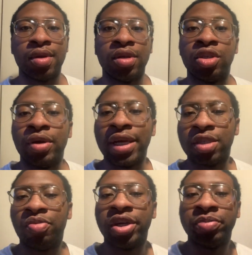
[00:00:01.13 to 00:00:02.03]
So an
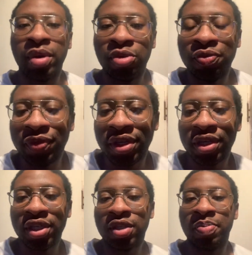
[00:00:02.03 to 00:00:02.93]
asset price bubble
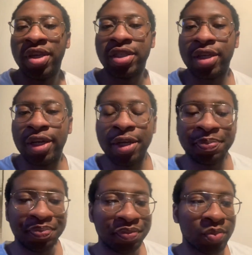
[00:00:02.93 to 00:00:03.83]
is basically
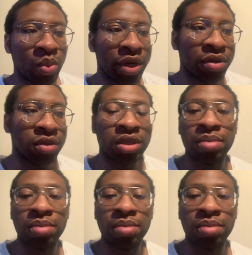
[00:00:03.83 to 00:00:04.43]
when